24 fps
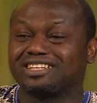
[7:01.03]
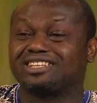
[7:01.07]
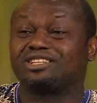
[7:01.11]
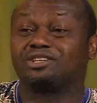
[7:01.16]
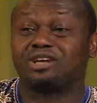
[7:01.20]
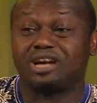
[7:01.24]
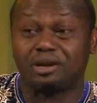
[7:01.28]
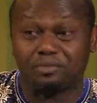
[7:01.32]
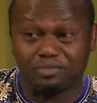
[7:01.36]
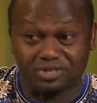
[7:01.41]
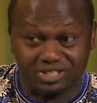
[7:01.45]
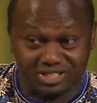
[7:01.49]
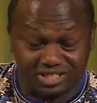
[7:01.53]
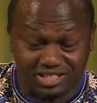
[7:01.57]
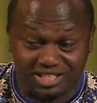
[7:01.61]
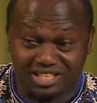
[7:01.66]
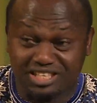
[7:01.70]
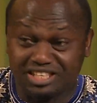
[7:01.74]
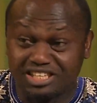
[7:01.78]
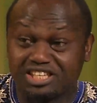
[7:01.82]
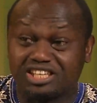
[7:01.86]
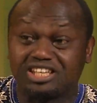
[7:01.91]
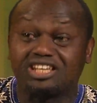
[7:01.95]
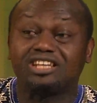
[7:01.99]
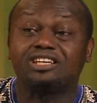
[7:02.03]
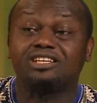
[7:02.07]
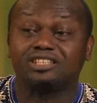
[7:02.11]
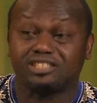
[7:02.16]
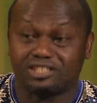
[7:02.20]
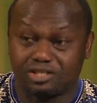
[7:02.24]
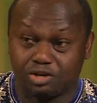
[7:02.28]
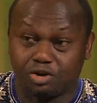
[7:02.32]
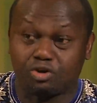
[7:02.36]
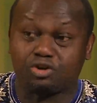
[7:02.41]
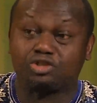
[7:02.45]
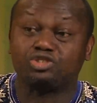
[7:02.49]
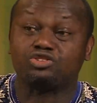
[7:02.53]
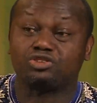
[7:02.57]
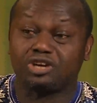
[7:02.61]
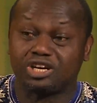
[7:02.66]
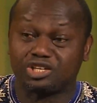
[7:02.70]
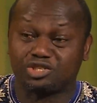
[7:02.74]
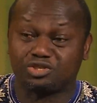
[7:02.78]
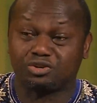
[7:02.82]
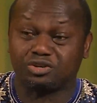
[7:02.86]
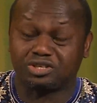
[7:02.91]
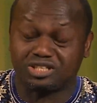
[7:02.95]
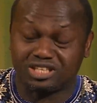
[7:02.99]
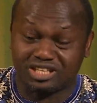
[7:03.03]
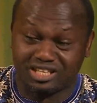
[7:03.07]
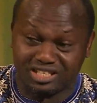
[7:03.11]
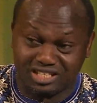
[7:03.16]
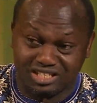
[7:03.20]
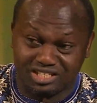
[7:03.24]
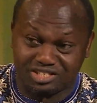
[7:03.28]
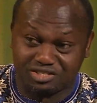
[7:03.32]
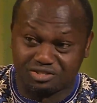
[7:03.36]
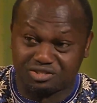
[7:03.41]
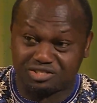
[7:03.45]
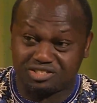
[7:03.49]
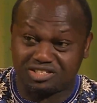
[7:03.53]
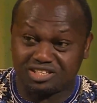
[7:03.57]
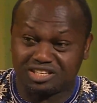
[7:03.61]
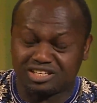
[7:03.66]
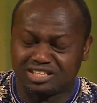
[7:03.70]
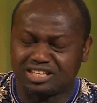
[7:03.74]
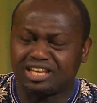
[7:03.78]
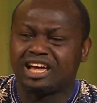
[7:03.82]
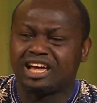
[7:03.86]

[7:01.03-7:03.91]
Yeah, cultural shock, the initial stage.